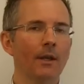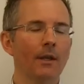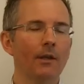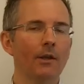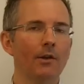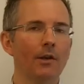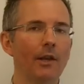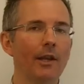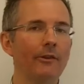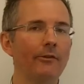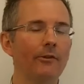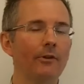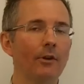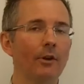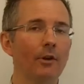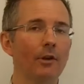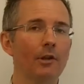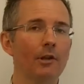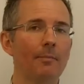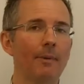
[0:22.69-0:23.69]
You need to
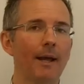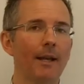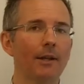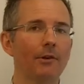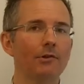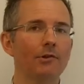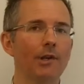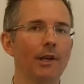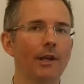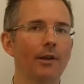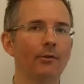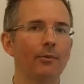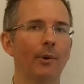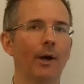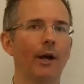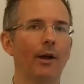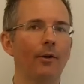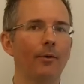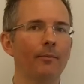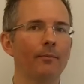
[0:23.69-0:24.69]
look at the balance sheet as
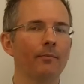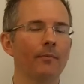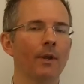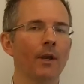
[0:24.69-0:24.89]
well.